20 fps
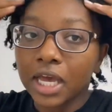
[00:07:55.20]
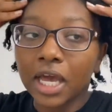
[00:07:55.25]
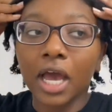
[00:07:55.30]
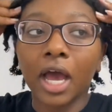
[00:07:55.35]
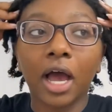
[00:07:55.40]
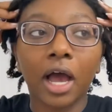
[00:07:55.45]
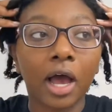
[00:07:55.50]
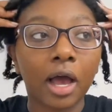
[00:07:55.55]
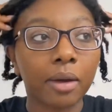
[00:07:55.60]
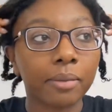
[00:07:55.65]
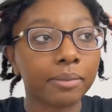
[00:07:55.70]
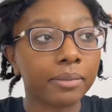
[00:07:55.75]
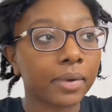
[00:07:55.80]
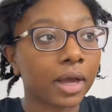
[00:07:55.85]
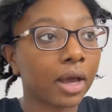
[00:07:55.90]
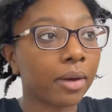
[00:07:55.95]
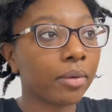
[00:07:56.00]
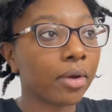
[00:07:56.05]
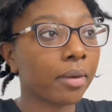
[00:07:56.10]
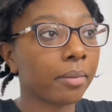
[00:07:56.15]
I'm
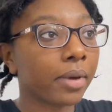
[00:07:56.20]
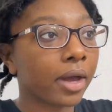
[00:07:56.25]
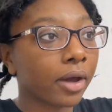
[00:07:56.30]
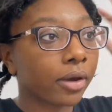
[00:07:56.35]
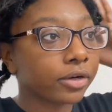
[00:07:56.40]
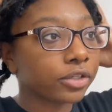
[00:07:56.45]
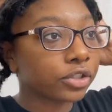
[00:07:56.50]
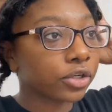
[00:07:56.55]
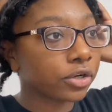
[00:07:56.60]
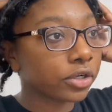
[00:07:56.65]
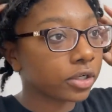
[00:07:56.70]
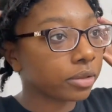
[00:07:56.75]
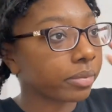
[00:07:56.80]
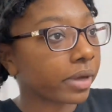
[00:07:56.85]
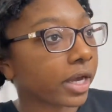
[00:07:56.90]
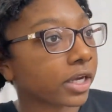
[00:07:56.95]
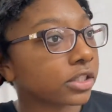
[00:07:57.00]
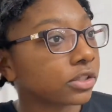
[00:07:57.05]
on my journey back